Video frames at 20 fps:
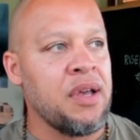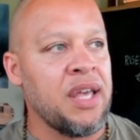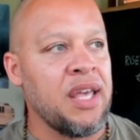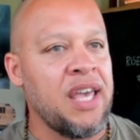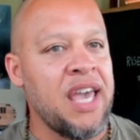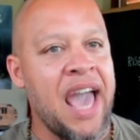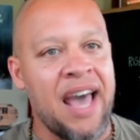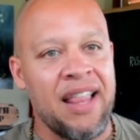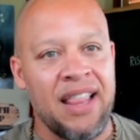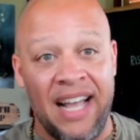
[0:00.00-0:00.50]

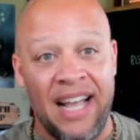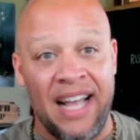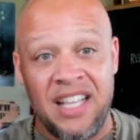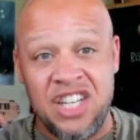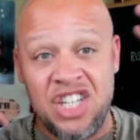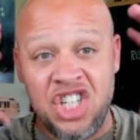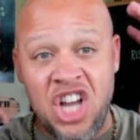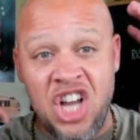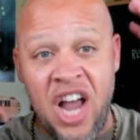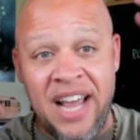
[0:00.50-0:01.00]
He had like the
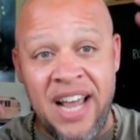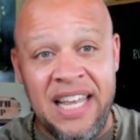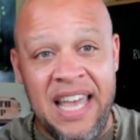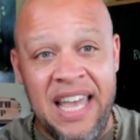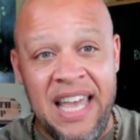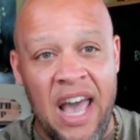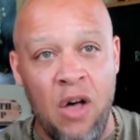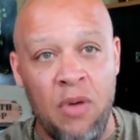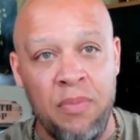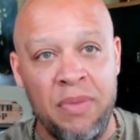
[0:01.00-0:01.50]
shiny
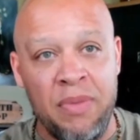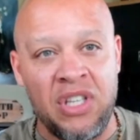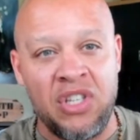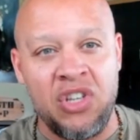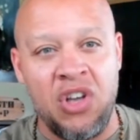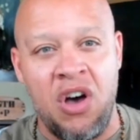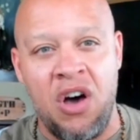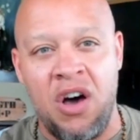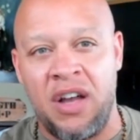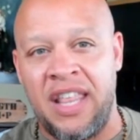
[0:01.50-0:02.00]
helmets
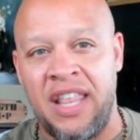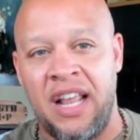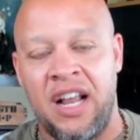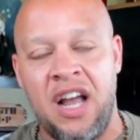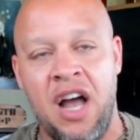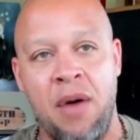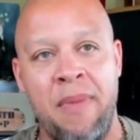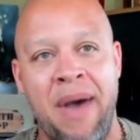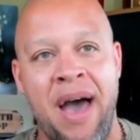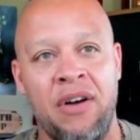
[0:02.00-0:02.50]
on. They
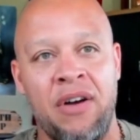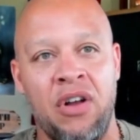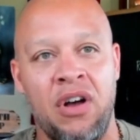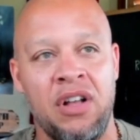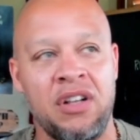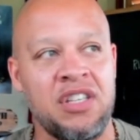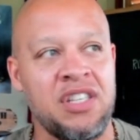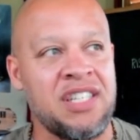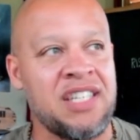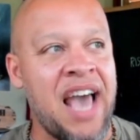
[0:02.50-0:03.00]
come out
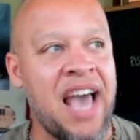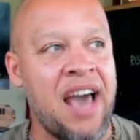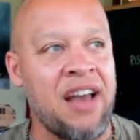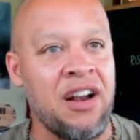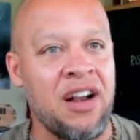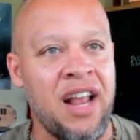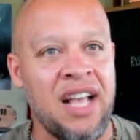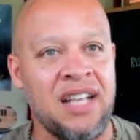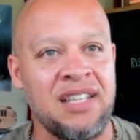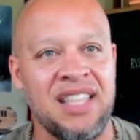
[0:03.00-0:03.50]
on
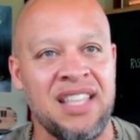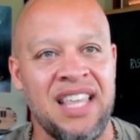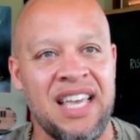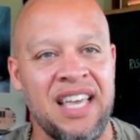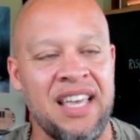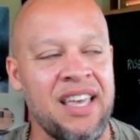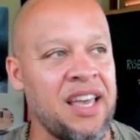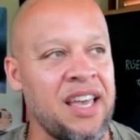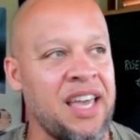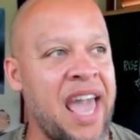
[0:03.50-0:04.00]
Saturdays at the
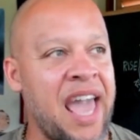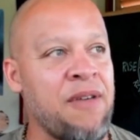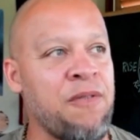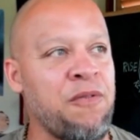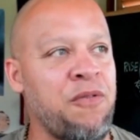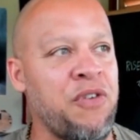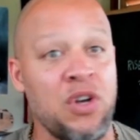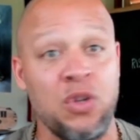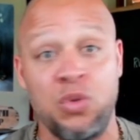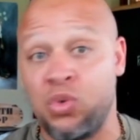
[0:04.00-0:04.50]
game
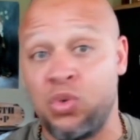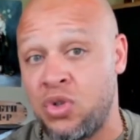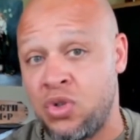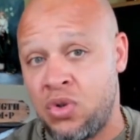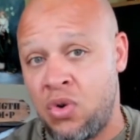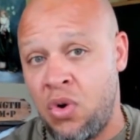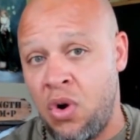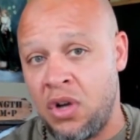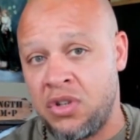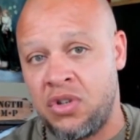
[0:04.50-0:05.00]
field, which was
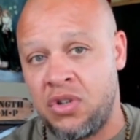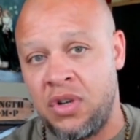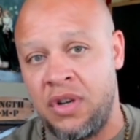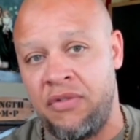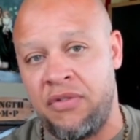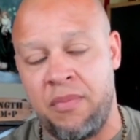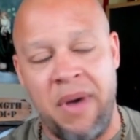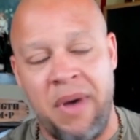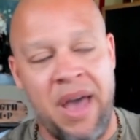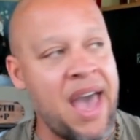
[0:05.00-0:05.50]
across street
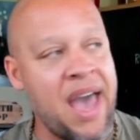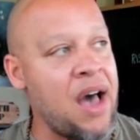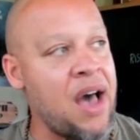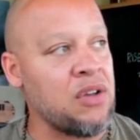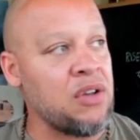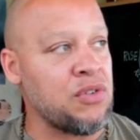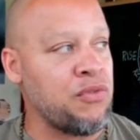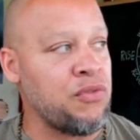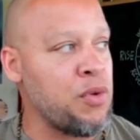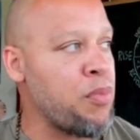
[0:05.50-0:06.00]
from my
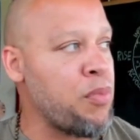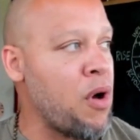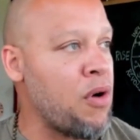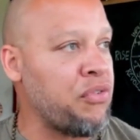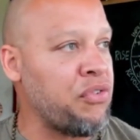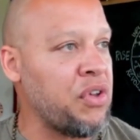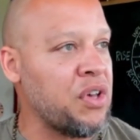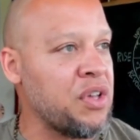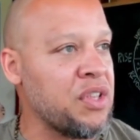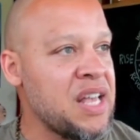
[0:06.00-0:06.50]
house, football
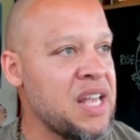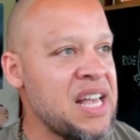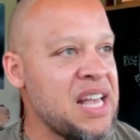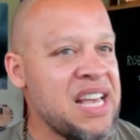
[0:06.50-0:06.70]
field.